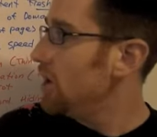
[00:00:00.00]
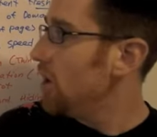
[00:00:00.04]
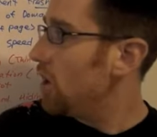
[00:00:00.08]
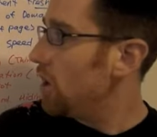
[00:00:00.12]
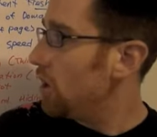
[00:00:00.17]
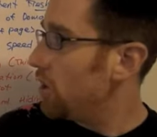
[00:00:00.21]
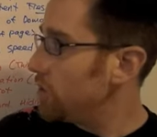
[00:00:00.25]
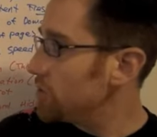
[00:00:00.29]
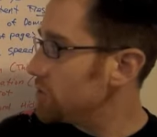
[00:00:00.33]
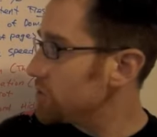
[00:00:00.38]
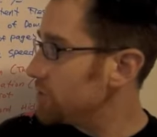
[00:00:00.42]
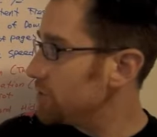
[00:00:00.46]

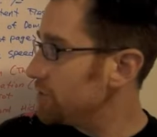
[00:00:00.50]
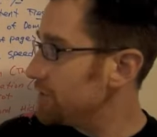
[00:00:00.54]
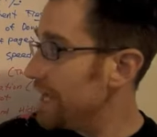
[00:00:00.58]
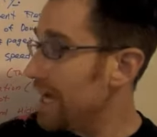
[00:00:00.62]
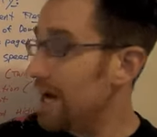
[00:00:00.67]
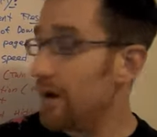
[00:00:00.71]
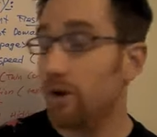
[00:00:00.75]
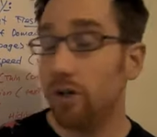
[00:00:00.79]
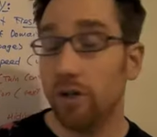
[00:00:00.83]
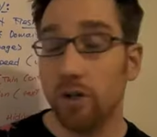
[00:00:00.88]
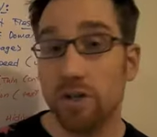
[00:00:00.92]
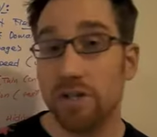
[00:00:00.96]
Also
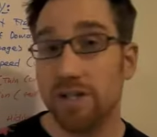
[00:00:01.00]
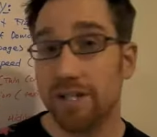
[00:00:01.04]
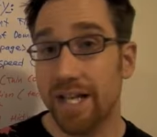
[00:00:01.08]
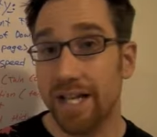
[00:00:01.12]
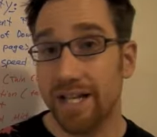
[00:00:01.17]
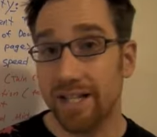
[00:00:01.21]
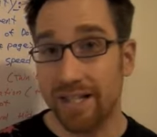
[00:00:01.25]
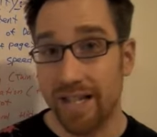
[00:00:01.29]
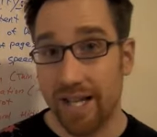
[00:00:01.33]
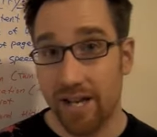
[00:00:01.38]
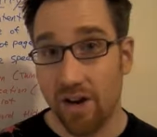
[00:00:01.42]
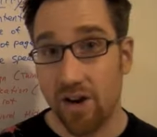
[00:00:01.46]
now it looks
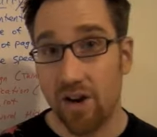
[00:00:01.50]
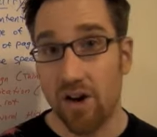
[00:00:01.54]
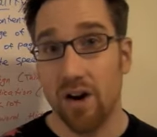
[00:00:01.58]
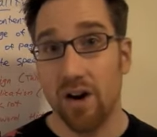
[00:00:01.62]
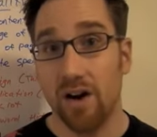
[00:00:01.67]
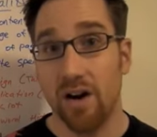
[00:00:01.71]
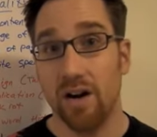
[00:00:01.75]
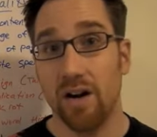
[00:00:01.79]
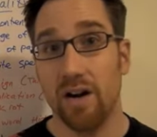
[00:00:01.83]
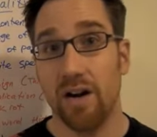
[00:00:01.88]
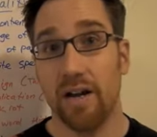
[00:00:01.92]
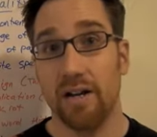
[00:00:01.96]
like they
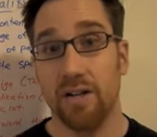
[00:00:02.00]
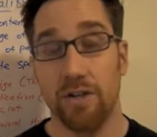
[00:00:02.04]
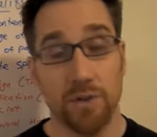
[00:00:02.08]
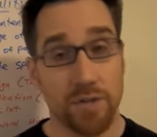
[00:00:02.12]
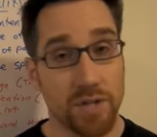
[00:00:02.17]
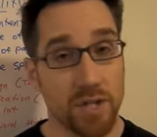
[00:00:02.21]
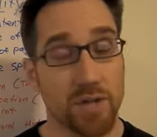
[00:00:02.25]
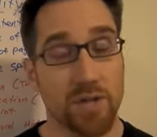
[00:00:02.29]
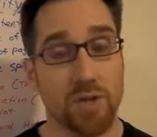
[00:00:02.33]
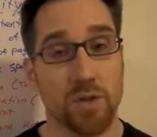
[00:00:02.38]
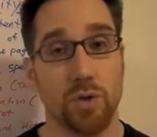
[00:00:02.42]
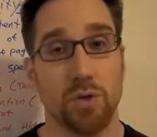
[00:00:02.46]
are
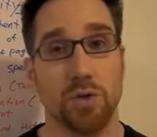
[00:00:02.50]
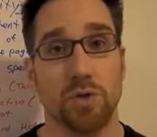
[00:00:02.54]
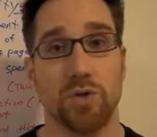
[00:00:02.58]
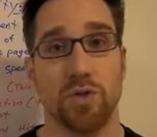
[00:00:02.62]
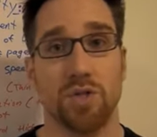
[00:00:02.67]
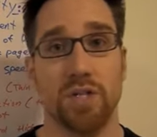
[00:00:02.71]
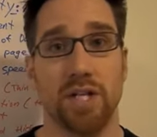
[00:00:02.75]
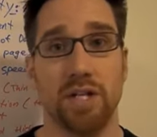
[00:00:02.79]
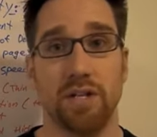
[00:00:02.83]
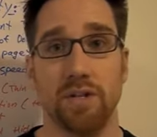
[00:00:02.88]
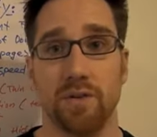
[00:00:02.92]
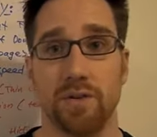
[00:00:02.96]
using social
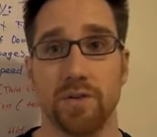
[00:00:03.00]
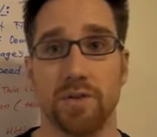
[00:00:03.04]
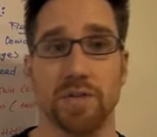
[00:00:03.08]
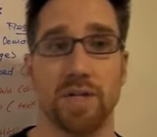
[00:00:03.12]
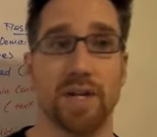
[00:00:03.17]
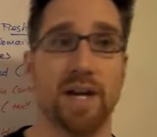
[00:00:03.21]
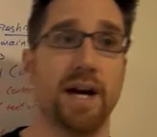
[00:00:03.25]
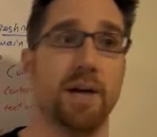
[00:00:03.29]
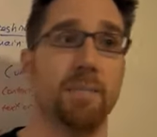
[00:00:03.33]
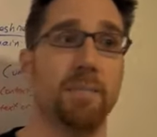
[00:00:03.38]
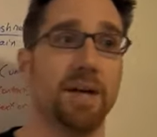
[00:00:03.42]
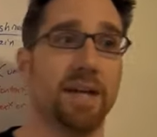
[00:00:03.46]
signals.
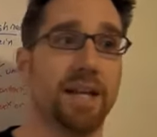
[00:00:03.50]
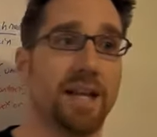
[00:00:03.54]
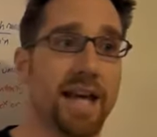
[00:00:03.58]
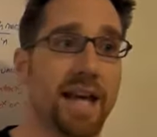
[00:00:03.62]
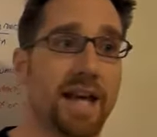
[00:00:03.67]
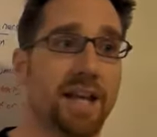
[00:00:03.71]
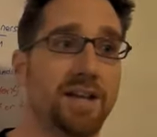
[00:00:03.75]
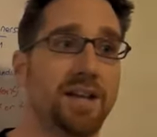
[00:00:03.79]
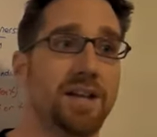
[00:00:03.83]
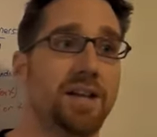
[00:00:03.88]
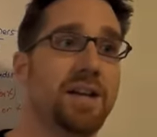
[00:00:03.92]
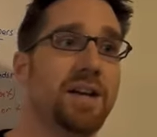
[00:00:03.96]

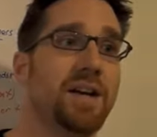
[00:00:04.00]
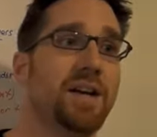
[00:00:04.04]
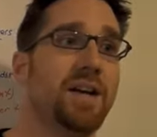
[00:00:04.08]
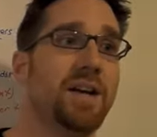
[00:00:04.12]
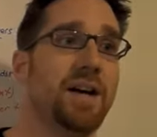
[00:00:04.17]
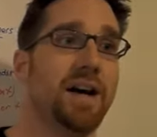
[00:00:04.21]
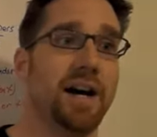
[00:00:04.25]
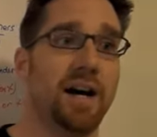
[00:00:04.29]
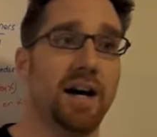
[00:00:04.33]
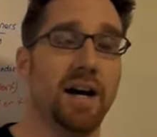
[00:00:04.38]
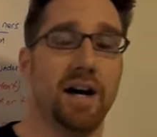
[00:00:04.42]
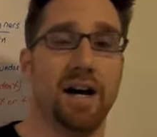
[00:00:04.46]
Again,
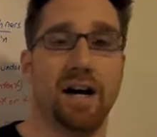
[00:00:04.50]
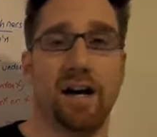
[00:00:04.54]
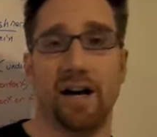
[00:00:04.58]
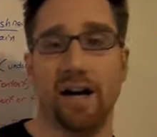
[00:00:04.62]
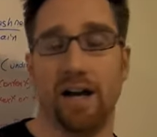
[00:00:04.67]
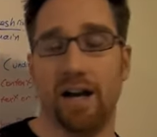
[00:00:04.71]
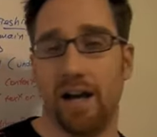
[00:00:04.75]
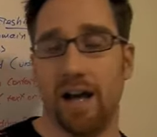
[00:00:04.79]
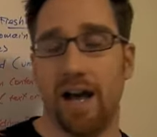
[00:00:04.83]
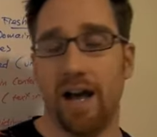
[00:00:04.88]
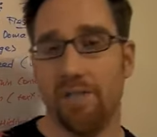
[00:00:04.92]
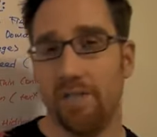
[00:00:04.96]

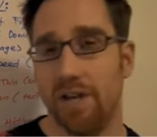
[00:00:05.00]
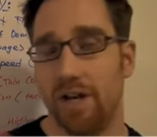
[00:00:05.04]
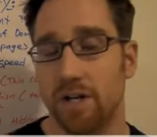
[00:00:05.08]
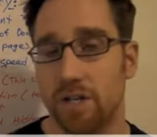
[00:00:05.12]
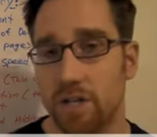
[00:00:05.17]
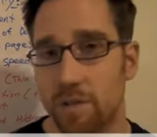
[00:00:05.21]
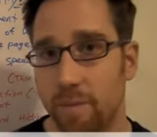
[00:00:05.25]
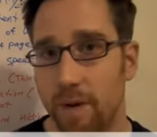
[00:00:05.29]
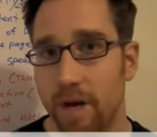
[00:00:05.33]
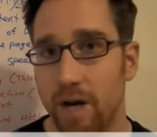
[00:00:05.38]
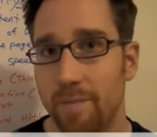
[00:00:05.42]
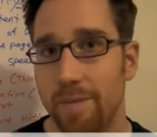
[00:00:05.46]
I have the
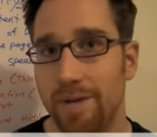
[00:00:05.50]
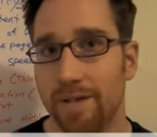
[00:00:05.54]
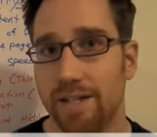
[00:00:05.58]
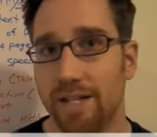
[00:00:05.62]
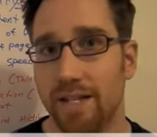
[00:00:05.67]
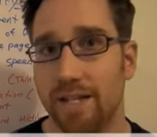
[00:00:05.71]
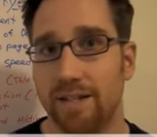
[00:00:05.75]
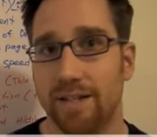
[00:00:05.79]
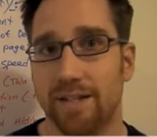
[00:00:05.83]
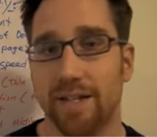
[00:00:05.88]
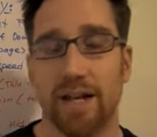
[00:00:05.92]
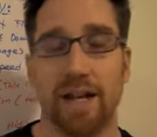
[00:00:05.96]
experiment
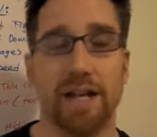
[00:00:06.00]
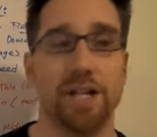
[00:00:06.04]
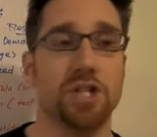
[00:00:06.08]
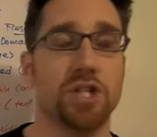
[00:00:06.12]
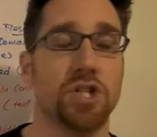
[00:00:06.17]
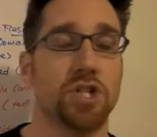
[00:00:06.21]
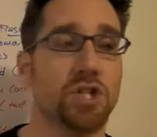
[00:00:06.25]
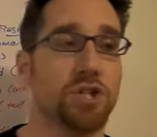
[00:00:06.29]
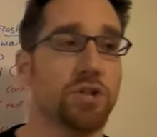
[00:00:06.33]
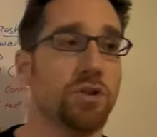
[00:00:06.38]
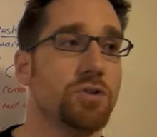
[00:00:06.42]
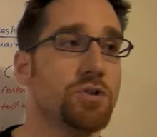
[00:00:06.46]
that I
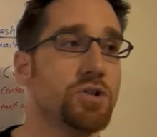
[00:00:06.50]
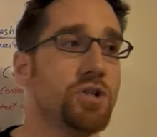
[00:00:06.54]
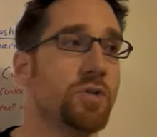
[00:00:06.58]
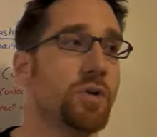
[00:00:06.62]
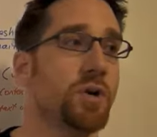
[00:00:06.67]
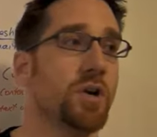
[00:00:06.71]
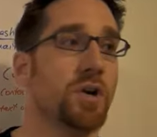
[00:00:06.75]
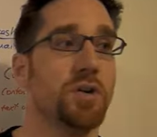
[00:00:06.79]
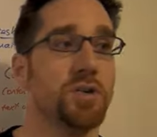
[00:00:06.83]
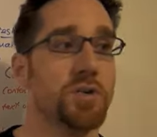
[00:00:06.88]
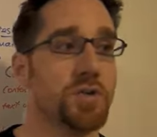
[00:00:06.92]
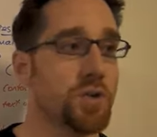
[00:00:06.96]
just showed you,
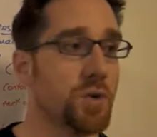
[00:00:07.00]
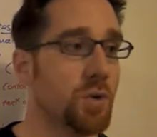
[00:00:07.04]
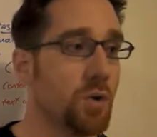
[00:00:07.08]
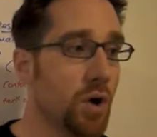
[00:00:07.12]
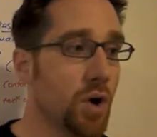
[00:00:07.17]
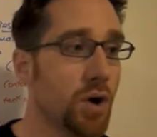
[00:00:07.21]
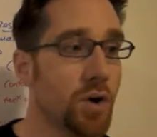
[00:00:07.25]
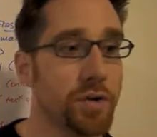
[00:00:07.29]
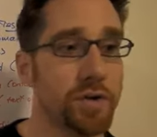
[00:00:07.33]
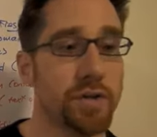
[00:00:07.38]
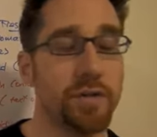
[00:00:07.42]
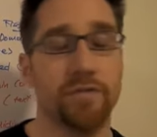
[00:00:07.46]
and also
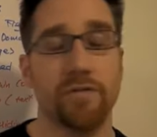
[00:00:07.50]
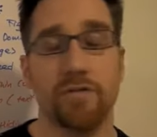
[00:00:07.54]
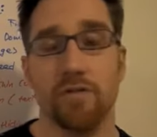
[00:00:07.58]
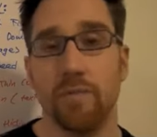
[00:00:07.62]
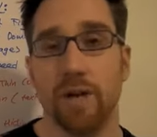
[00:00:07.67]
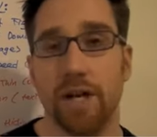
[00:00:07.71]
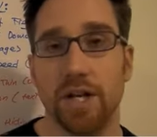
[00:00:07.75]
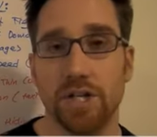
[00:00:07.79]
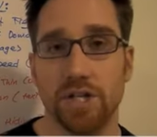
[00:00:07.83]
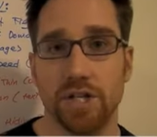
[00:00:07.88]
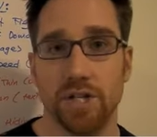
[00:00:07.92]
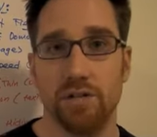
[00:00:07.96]
all the
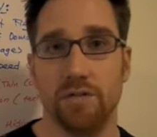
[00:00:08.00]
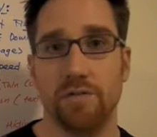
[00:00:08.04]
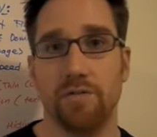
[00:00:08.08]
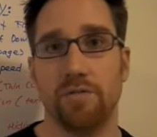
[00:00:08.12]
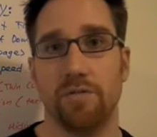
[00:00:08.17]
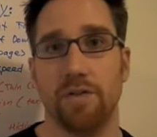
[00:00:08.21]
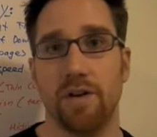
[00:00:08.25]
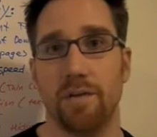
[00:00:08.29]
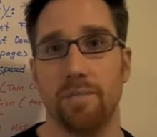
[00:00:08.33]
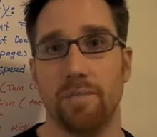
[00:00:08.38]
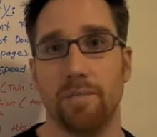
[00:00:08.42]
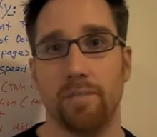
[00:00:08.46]
information
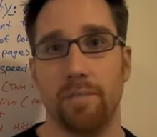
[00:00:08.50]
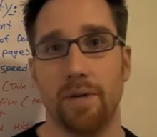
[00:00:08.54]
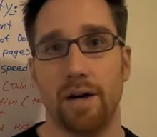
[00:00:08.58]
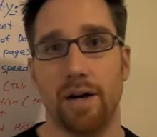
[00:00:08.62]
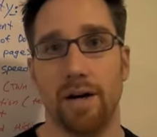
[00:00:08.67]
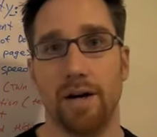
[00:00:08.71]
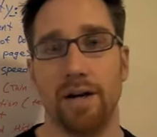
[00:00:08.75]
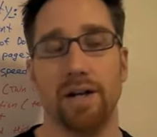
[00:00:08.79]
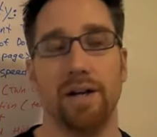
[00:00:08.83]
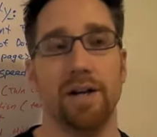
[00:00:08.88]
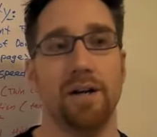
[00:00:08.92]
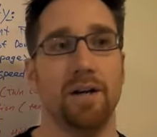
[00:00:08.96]
from
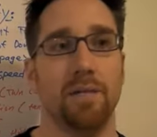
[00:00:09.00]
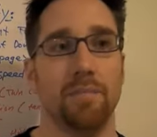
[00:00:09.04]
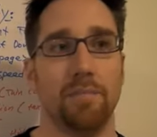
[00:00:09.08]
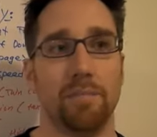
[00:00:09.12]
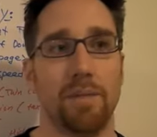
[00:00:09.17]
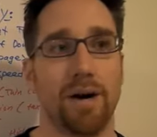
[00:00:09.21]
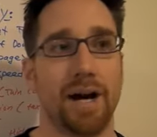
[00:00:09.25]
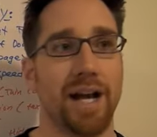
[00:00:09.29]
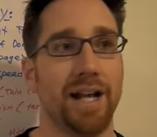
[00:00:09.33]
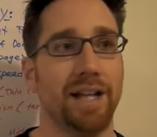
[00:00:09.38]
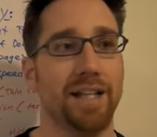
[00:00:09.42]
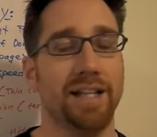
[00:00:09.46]

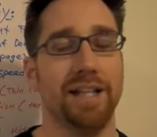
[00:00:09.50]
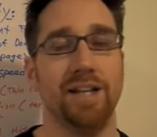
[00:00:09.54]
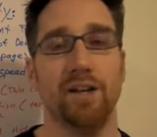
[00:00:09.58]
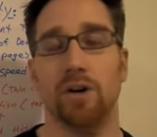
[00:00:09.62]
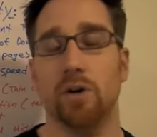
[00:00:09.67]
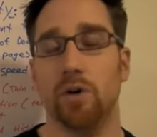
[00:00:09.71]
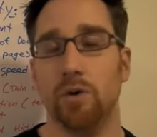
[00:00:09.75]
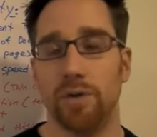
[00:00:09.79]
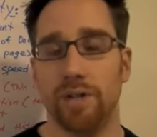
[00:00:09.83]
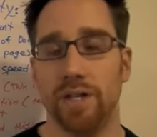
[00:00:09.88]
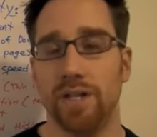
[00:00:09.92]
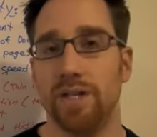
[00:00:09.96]
Miley
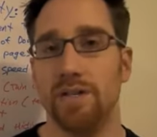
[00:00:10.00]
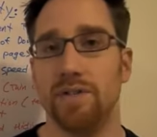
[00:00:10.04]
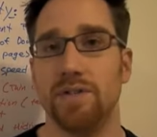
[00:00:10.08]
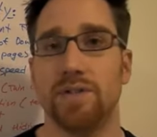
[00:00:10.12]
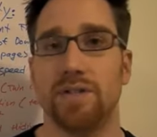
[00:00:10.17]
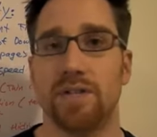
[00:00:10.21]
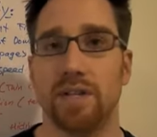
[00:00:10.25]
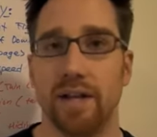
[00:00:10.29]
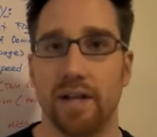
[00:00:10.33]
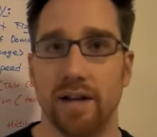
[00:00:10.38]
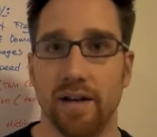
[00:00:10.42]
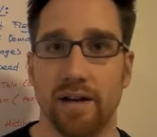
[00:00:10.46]

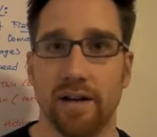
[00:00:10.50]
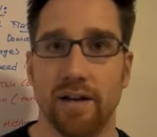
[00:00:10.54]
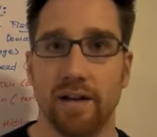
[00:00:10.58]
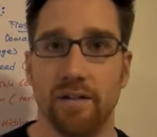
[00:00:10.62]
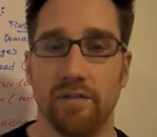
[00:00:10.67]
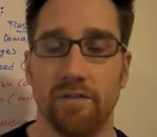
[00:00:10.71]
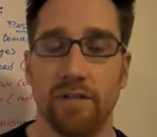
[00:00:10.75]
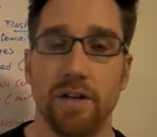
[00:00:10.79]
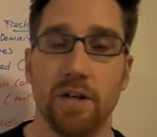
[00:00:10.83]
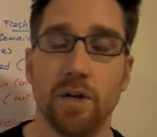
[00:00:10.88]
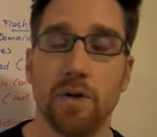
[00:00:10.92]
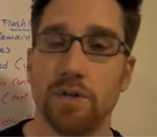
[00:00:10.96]
Oye's
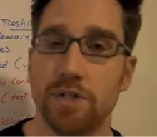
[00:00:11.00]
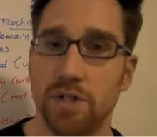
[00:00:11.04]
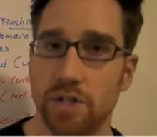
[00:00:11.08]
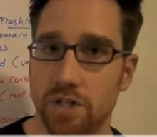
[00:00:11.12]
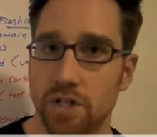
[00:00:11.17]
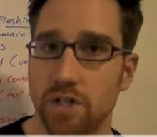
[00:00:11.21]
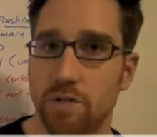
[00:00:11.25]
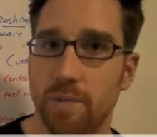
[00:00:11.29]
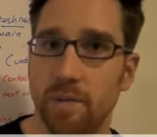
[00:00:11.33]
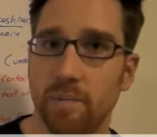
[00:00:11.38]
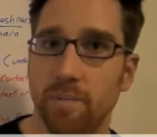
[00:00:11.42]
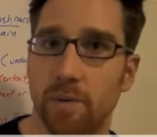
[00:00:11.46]
videos that
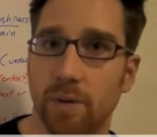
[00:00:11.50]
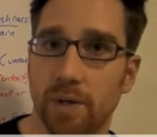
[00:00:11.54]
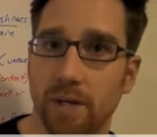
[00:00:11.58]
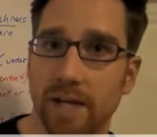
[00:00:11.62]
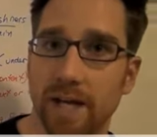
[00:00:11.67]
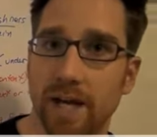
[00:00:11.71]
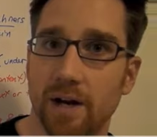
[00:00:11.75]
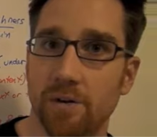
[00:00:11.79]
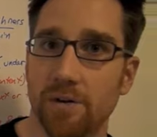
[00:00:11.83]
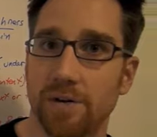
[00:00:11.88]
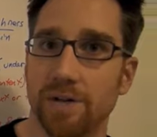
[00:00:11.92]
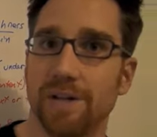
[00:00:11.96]
she's been putting
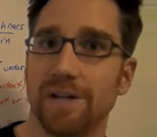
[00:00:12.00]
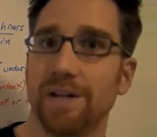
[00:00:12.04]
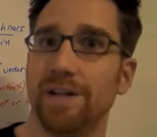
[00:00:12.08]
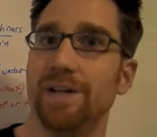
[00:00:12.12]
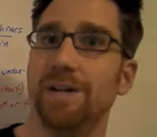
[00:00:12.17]
out.